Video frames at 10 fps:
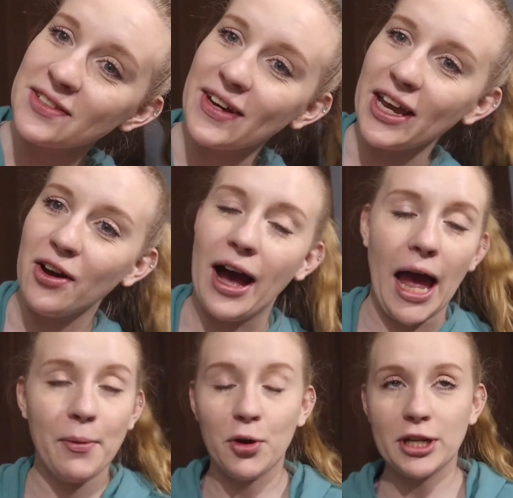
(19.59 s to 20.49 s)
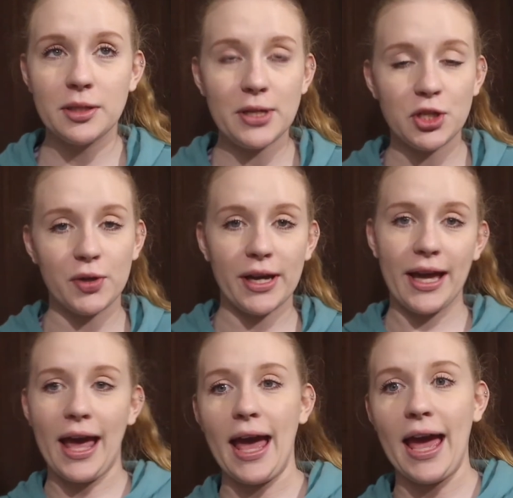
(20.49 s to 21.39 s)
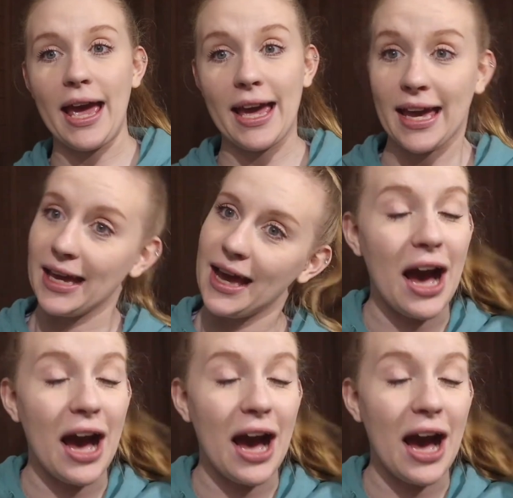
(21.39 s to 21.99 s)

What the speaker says: video, I'm going to be doing a